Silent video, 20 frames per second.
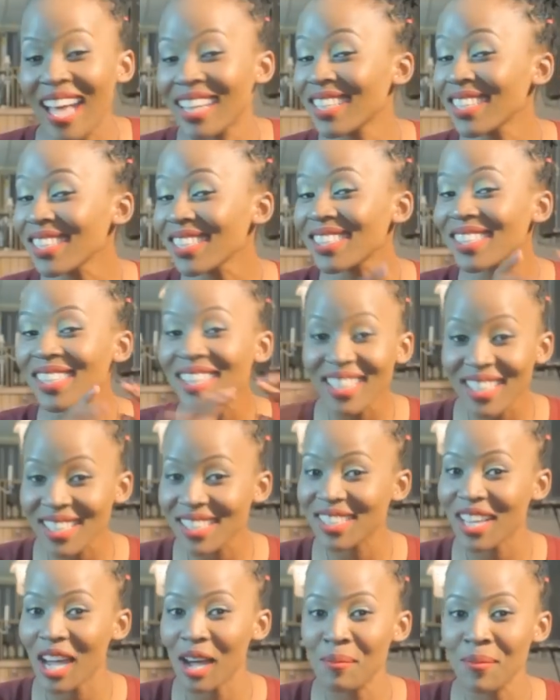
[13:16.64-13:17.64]
I didn't see
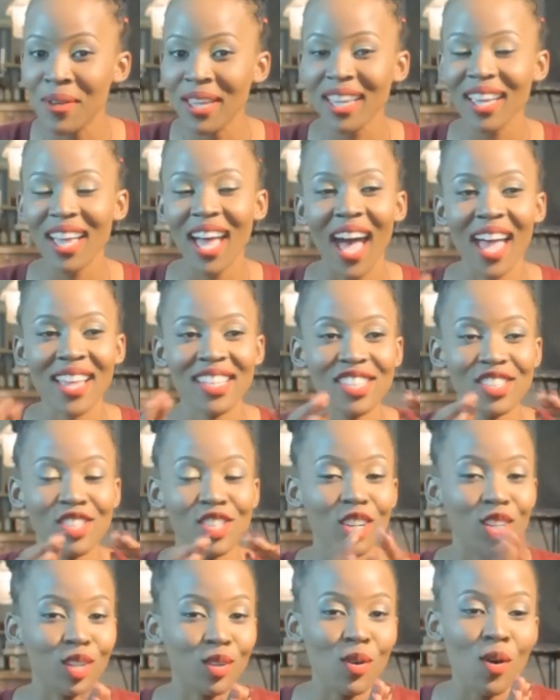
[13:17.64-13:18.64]
this coming. I just
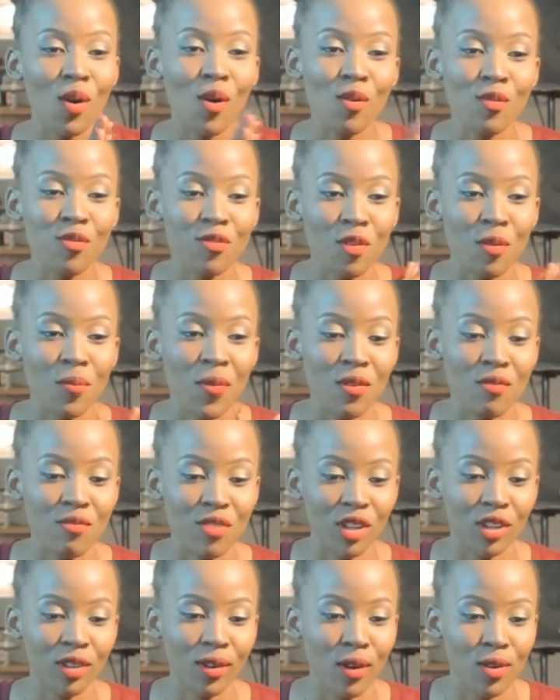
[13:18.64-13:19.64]
got a call from a
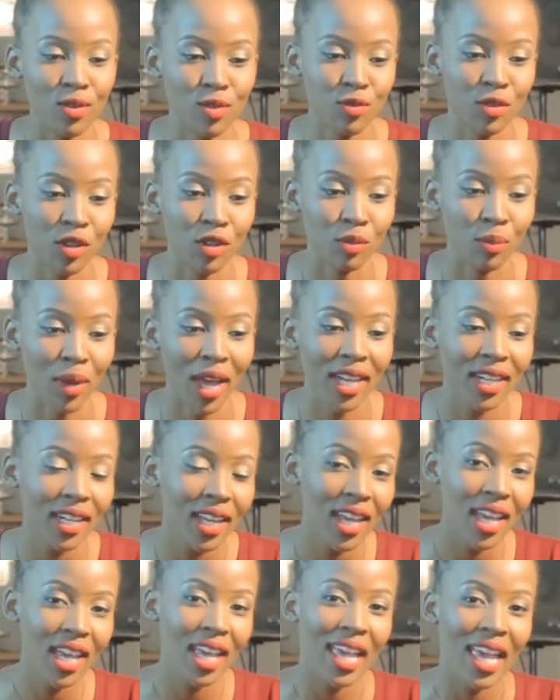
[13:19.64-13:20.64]
very close friend of mine,
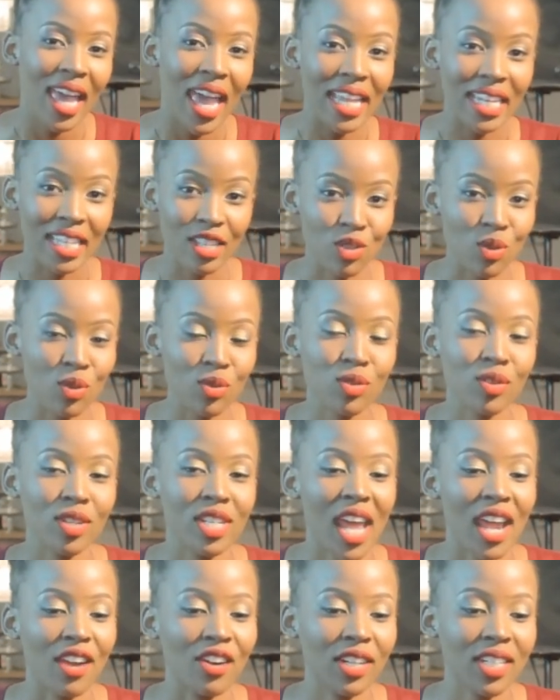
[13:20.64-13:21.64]
and he's also a
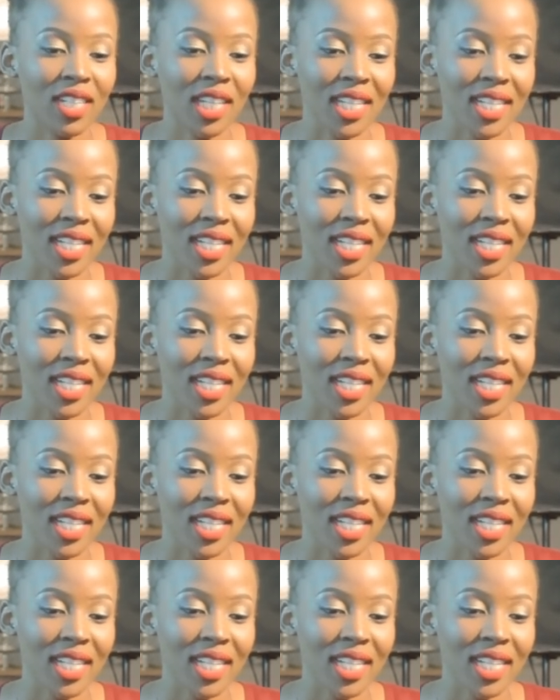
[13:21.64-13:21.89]
director.